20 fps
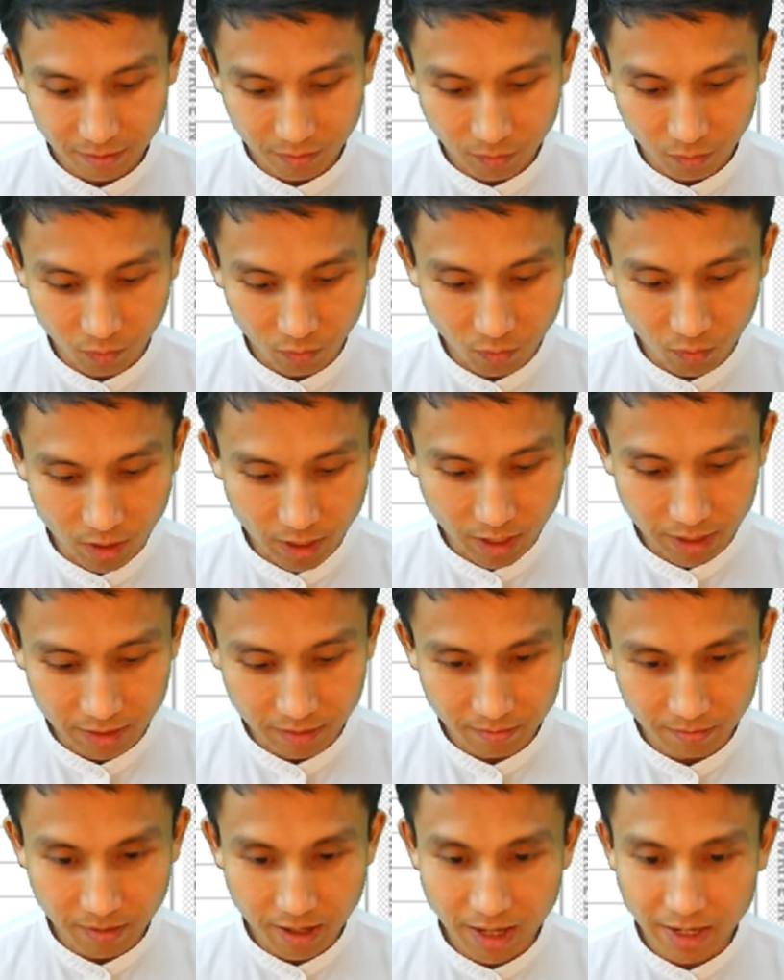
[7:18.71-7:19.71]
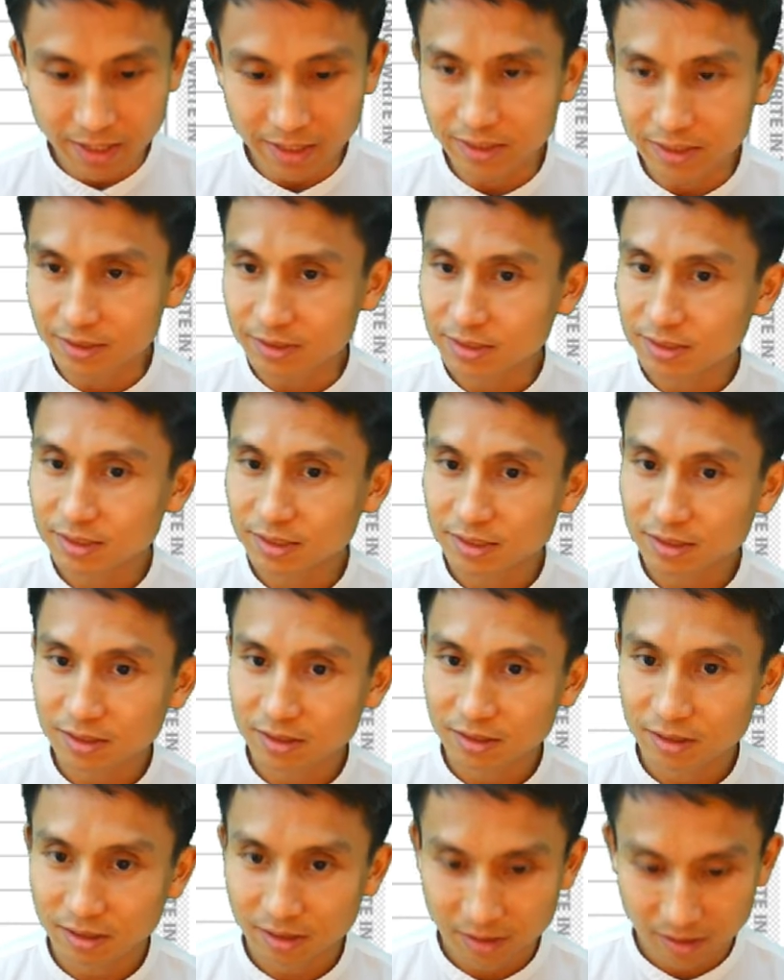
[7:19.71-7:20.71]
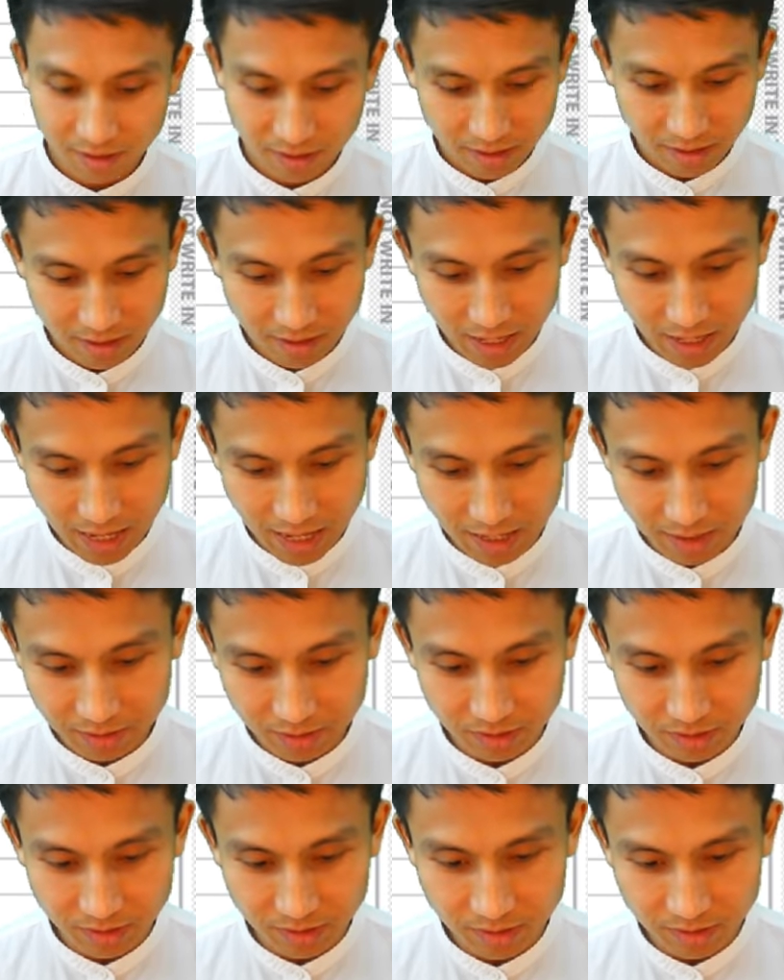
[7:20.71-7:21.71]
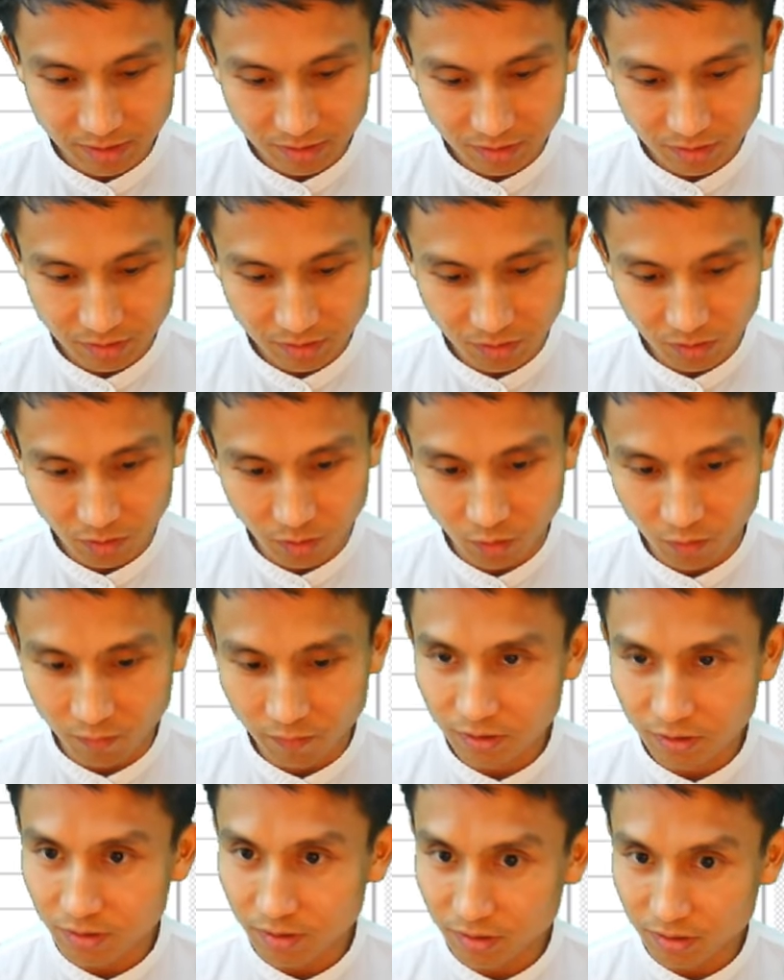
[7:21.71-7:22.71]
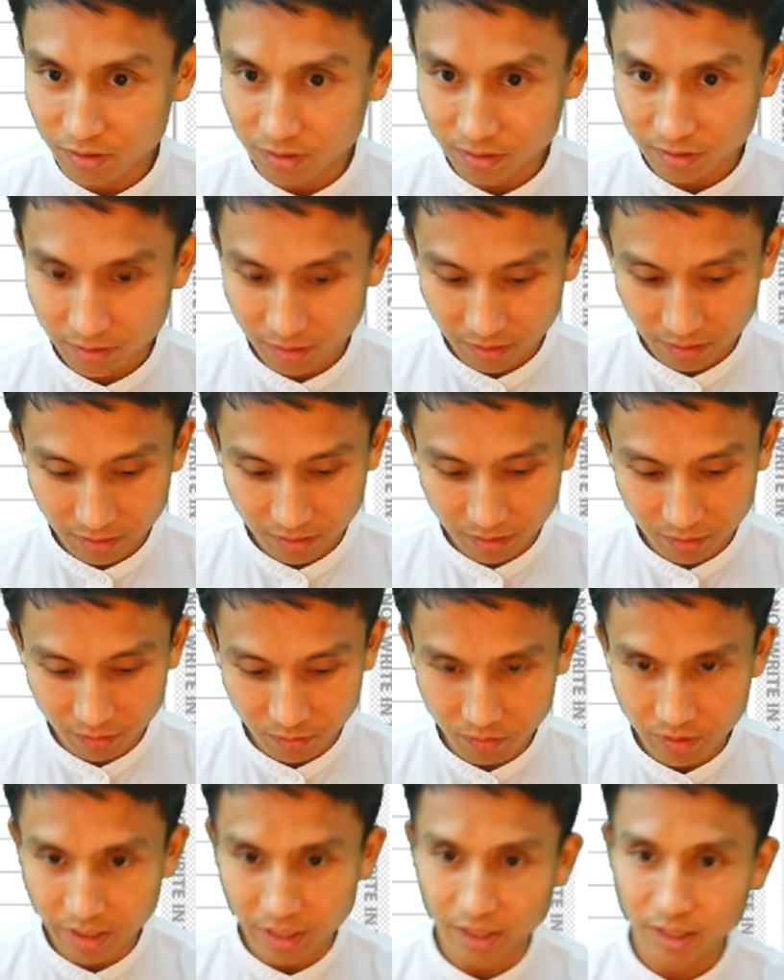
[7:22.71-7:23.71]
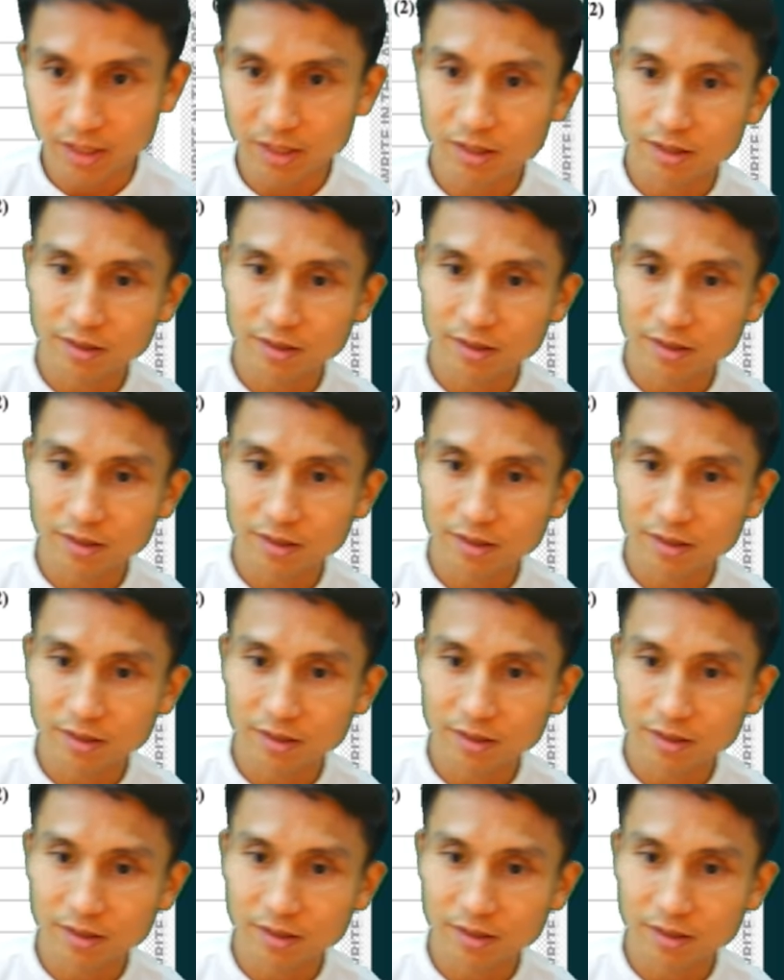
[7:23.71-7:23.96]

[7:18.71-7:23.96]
1 minus answer over 3.